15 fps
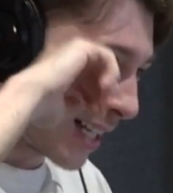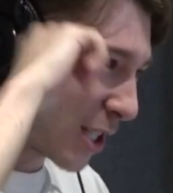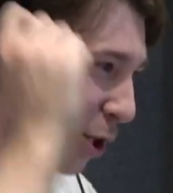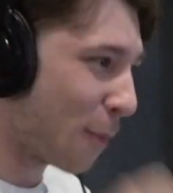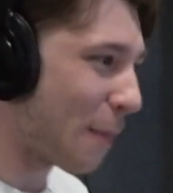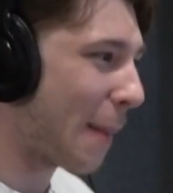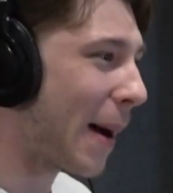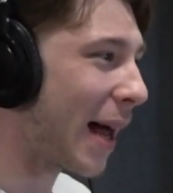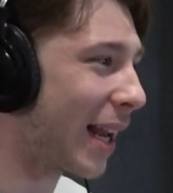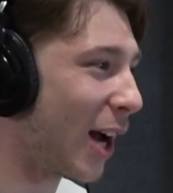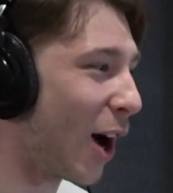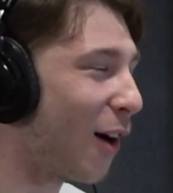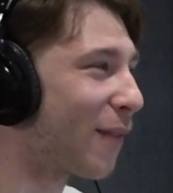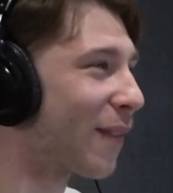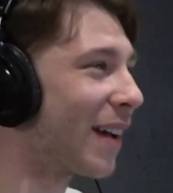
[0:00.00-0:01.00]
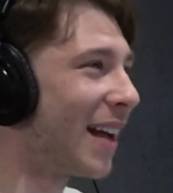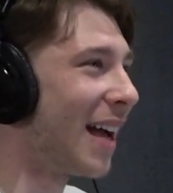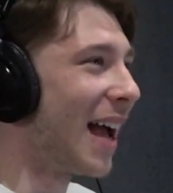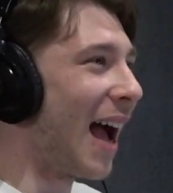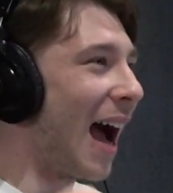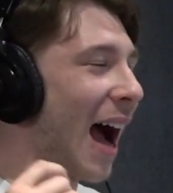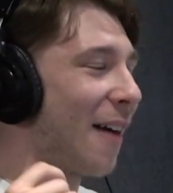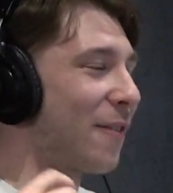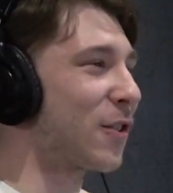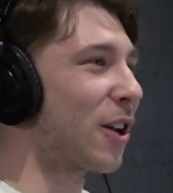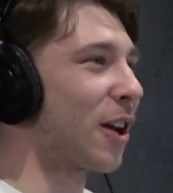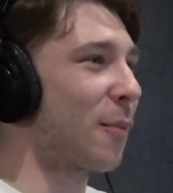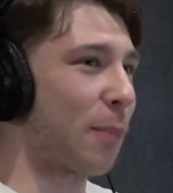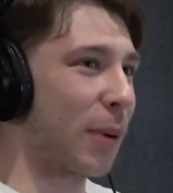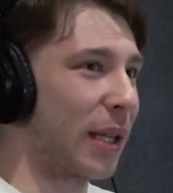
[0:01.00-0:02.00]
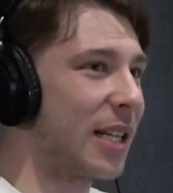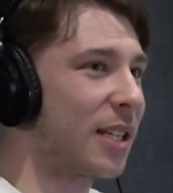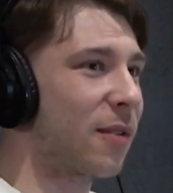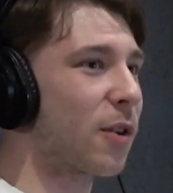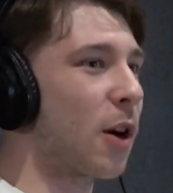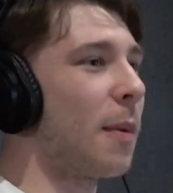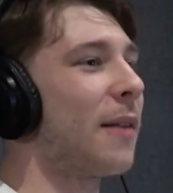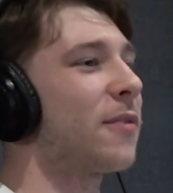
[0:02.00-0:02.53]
Took my belly off. Police have come.